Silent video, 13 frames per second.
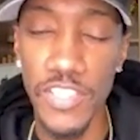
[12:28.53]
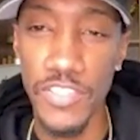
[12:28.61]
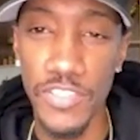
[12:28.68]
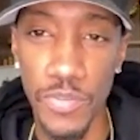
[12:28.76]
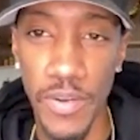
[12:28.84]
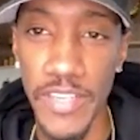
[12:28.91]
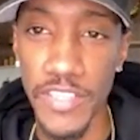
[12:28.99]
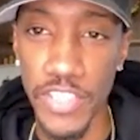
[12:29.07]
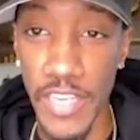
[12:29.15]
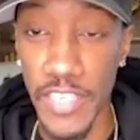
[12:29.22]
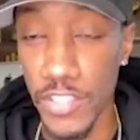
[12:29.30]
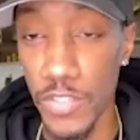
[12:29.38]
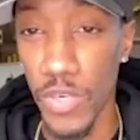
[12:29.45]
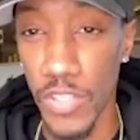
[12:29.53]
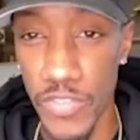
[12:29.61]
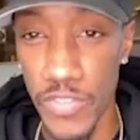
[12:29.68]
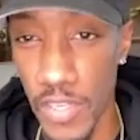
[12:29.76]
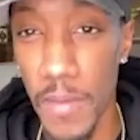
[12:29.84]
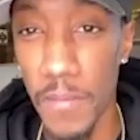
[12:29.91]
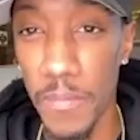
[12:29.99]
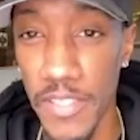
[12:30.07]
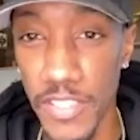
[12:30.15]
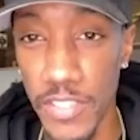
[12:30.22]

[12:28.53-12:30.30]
She's great. She actually works for the company.